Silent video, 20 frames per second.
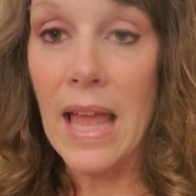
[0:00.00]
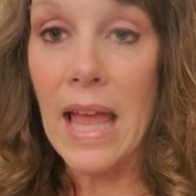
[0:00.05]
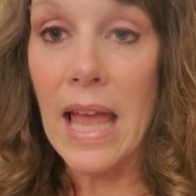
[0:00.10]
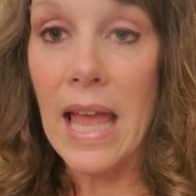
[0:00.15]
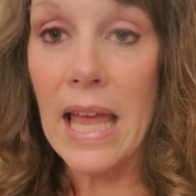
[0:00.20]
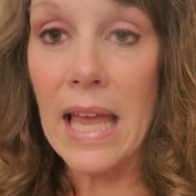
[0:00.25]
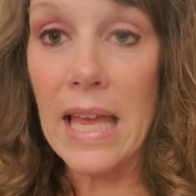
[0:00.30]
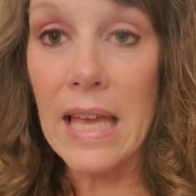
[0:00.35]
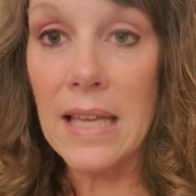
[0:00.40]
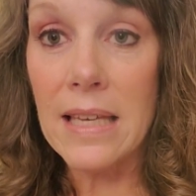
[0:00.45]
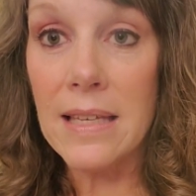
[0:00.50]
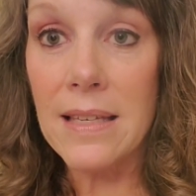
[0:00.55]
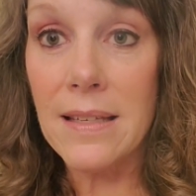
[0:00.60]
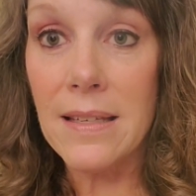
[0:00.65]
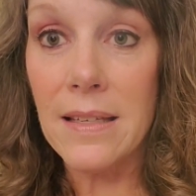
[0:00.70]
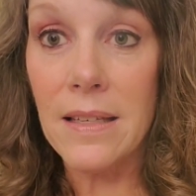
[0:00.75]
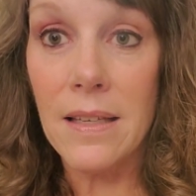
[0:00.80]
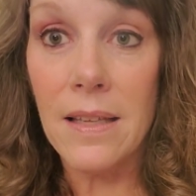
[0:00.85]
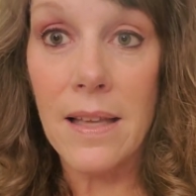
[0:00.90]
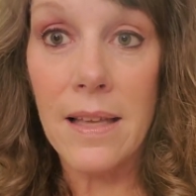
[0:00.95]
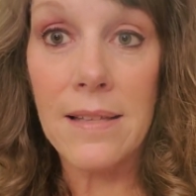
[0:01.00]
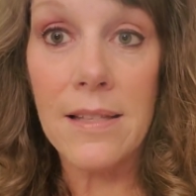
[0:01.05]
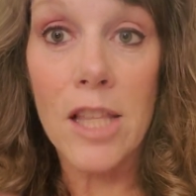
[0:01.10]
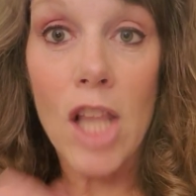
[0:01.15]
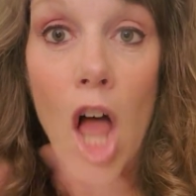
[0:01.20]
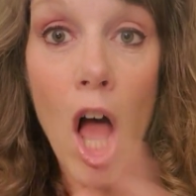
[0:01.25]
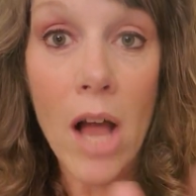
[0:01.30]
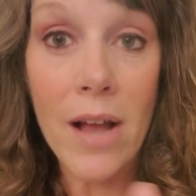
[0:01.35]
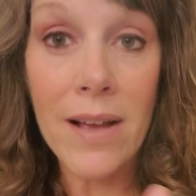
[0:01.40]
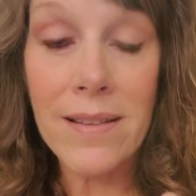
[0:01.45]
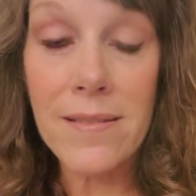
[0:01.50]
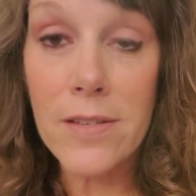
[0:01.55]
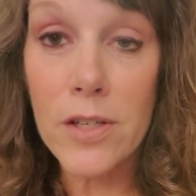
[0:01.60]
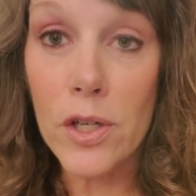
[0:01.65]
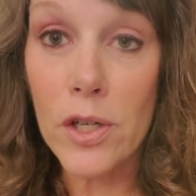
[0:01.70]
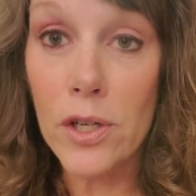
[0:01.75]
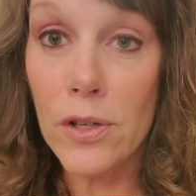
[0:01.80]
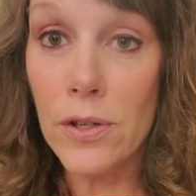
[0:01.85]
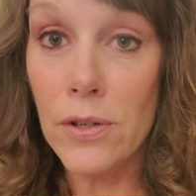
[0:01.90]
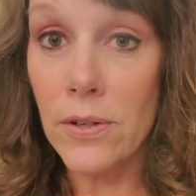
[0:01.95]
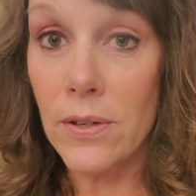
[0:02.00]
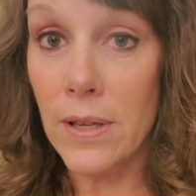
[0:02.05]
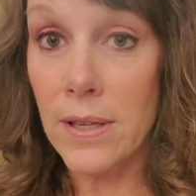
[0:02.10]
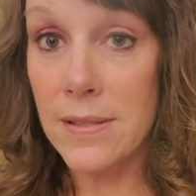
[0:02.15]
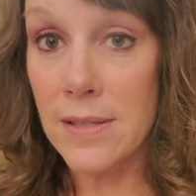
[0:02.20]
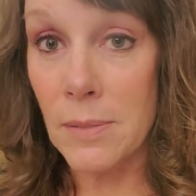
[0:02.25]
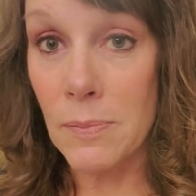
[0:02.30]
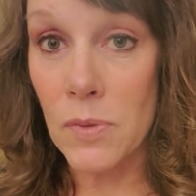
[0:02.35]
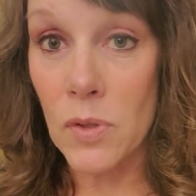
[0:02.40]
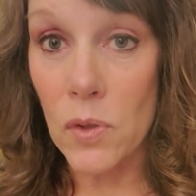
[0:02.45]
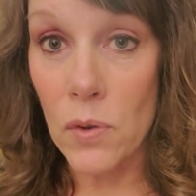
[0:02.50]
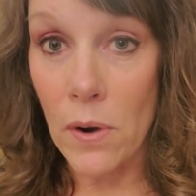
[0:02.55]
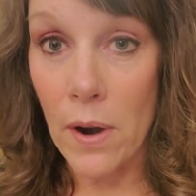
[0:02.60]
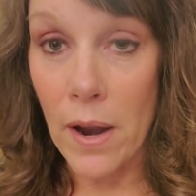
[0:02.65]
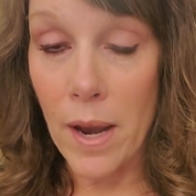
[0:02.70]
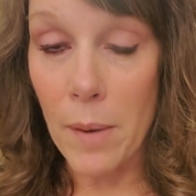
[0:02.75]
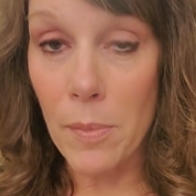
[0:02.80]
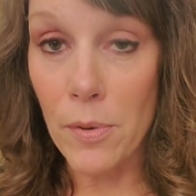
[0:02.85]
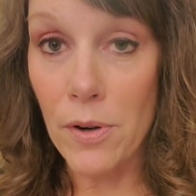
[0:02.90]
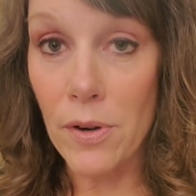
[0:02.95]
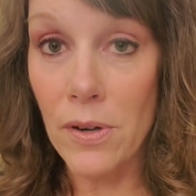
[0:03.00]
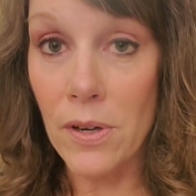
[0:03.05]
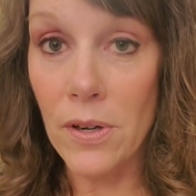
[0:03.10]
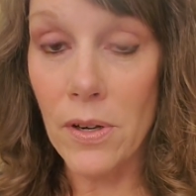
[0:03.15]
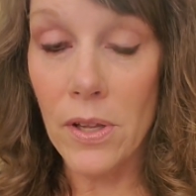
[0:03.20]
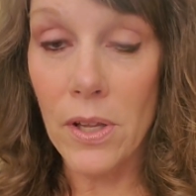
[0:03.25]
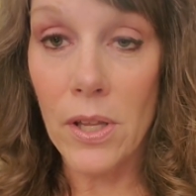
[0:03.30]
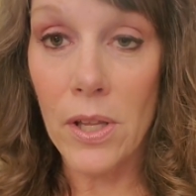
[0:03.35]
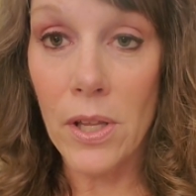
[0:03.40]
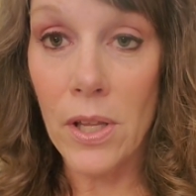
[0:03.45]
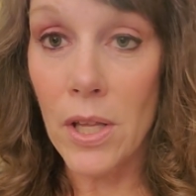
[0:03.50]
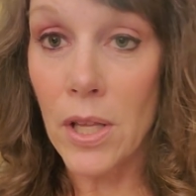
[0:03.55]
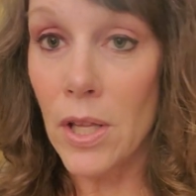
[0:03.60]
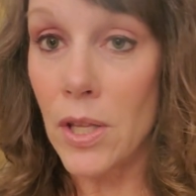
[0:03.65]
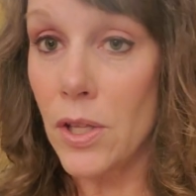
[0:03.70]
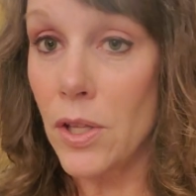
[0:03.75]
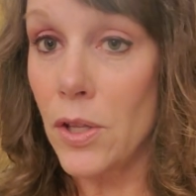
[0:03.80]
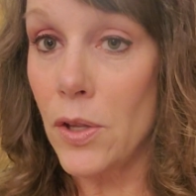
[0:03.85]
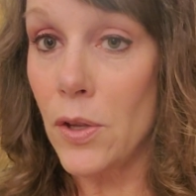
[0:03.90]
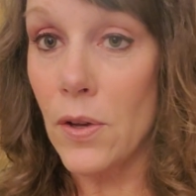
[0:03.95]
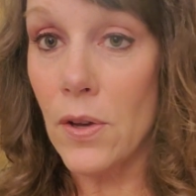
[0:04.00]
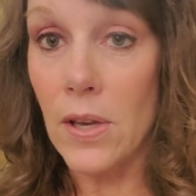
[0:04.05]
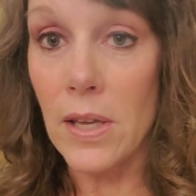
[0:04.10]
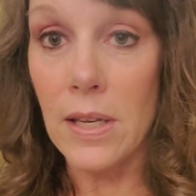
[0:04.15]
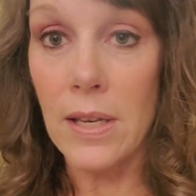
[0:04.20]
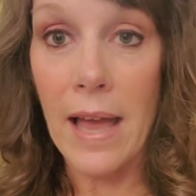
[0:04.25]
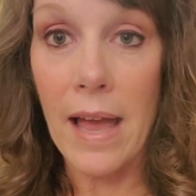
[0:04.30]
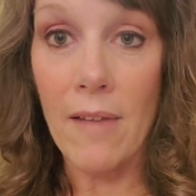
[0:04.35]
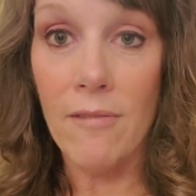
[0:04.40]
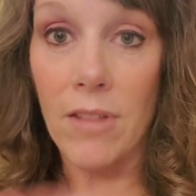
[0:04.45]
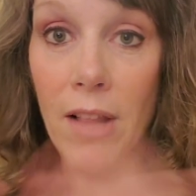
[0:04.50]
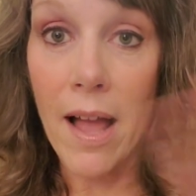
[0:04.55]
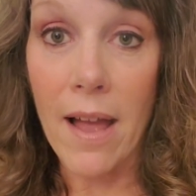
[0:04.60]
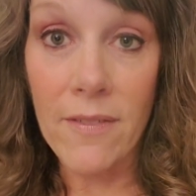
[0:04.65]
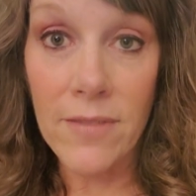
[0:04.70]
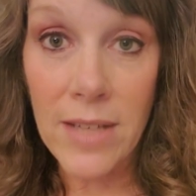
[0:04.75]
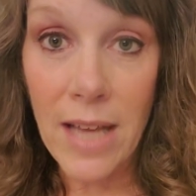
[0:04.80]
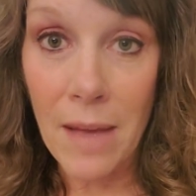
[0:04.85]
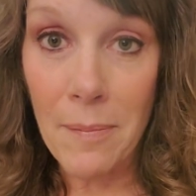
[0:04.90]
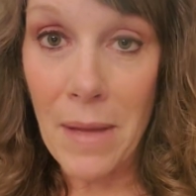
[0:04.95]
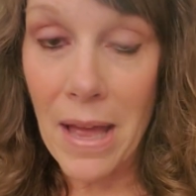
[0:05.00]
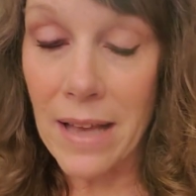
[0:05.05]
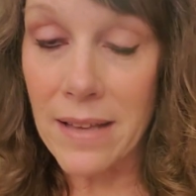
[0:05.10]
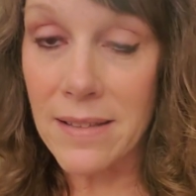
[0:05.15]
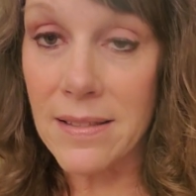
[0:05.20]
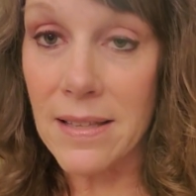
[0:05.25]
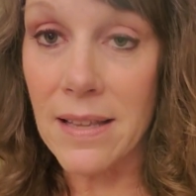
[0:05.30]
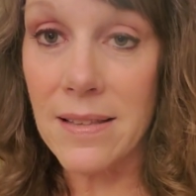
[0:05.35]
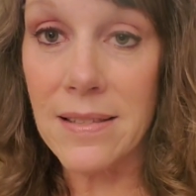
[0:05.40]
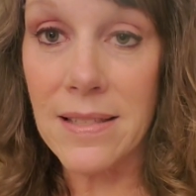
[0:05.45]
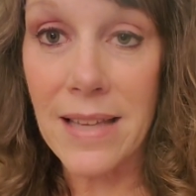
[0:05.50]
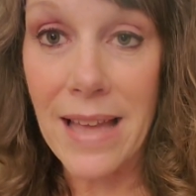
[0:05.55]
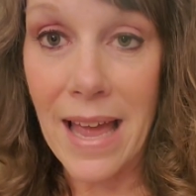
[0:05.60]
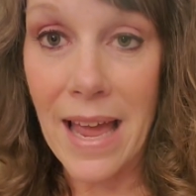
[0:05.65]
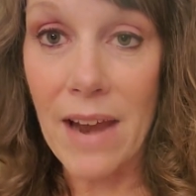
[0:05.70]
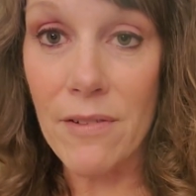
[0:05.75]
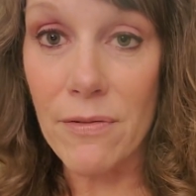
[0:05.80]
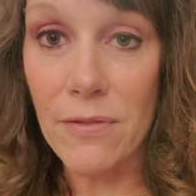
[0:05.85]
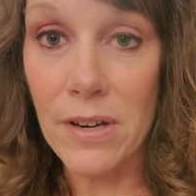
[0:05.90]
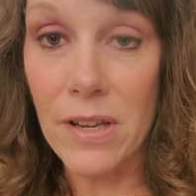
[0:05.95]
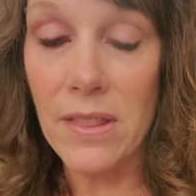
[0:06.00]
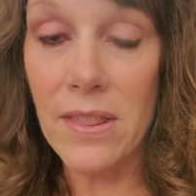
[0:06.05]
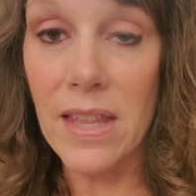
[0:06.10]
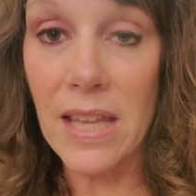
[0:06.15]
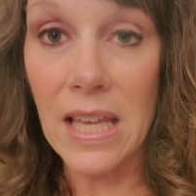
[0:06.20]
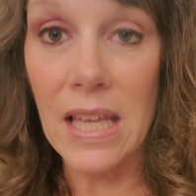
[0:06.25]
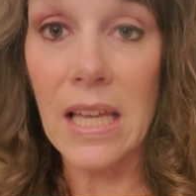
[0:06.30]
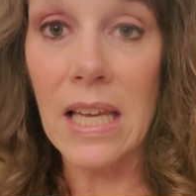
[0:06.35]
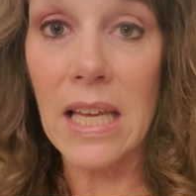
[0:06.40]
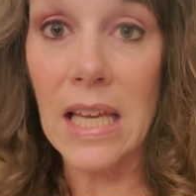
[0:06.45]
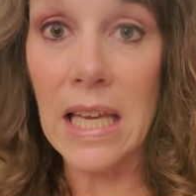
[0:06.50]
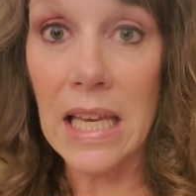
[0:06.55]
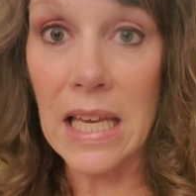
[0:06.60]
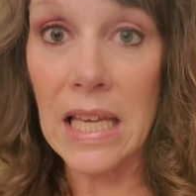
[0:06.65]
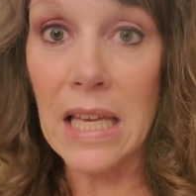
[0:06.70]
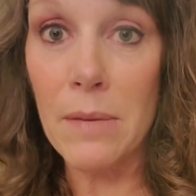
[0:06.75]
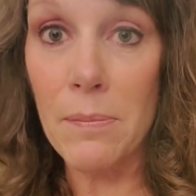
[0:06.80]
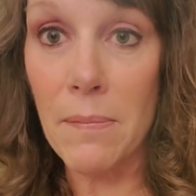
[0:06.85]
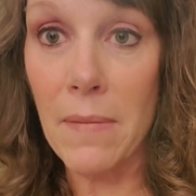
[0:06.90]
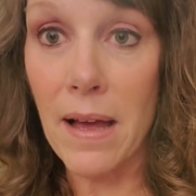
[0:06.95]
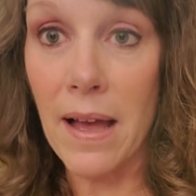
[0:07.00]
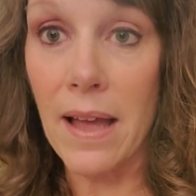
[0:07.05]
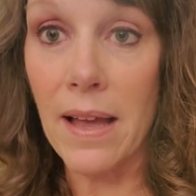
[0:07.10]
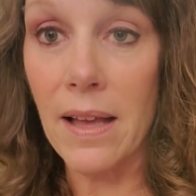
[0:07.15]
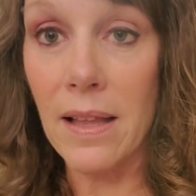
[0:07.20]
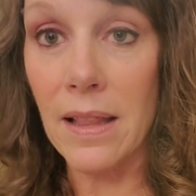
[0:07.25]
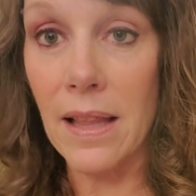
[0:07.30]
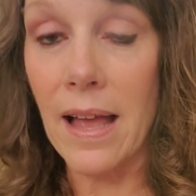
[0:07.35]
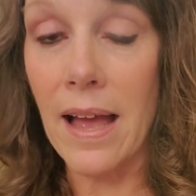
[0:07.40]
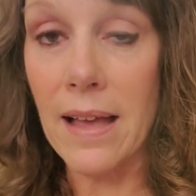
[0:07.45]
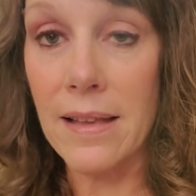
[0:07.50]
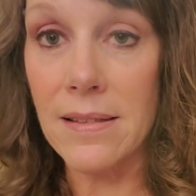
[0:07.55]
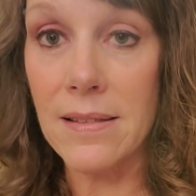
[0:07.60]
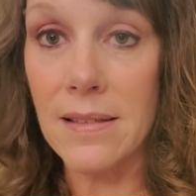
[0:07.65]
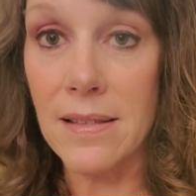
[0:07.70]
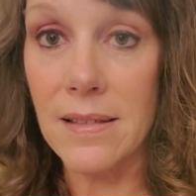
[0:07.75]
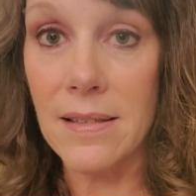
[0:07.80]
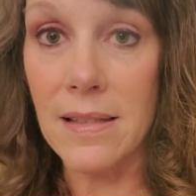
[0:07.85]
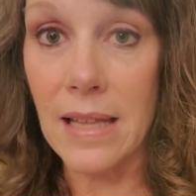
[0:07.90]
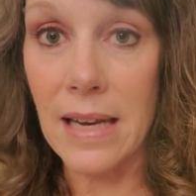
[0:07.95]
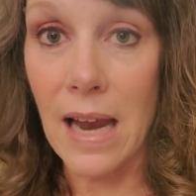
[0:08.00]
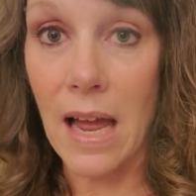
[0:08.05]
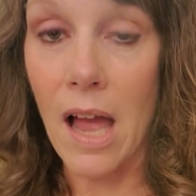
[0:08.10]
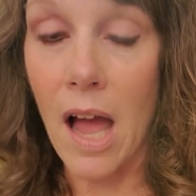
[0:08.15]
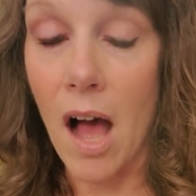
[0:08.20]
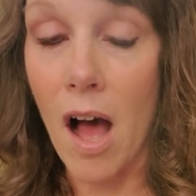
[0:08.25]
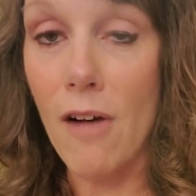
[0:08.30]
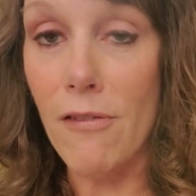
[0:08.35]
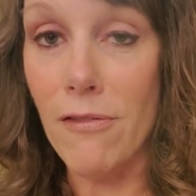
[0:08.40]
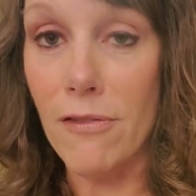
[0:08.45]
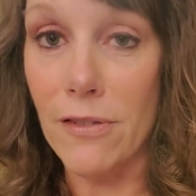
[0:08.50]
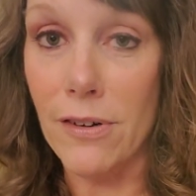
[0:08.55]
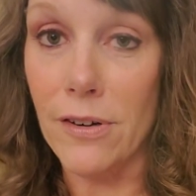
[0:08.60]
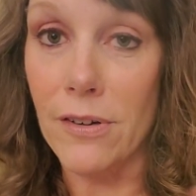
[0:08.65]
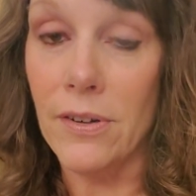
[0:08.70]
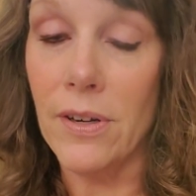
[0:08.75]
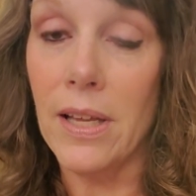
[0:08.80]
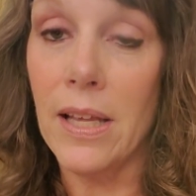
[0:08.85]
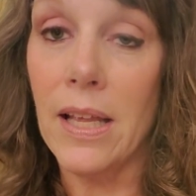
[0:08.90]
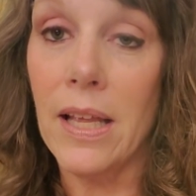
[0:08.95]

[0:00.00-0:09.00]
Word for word: And as long as you're a subscriber, you can have lifetime access to everything in my classes that I offer.